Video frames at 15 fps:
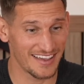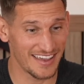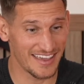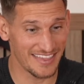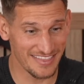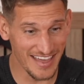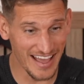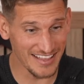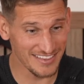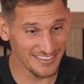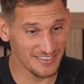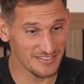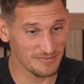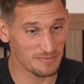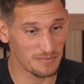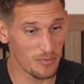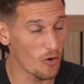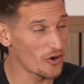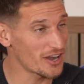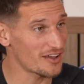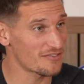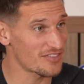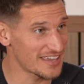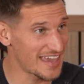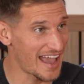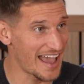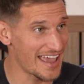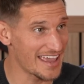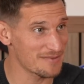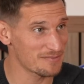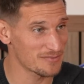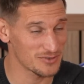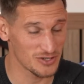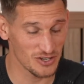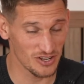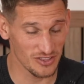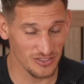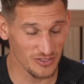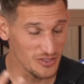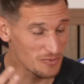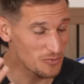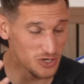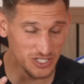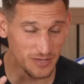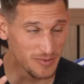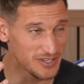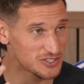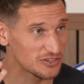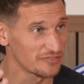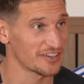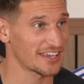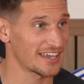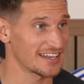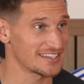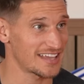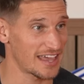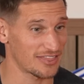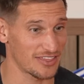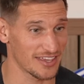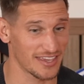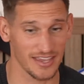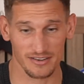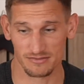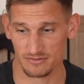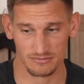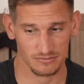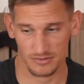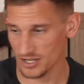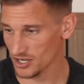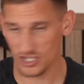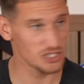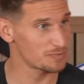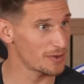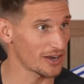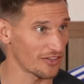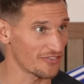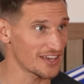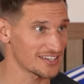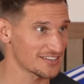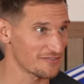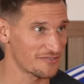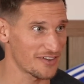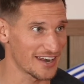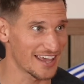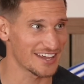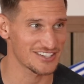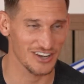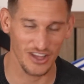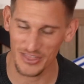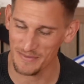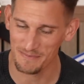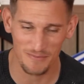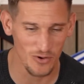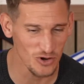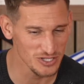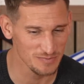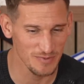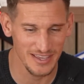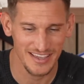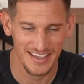that point of the game, there must have been something in his head thinking, can I spin on this and finish? Like, there must be.